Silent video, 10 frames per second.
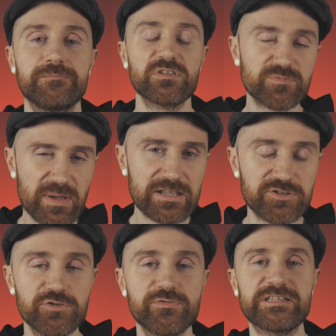There's mainly
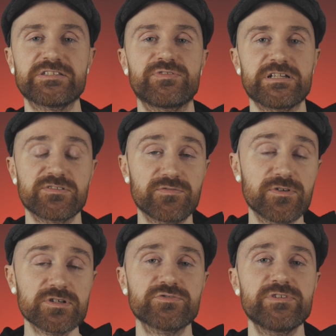two reasons for this.
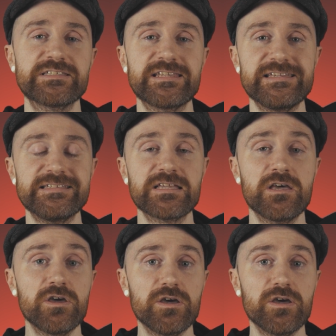First reason is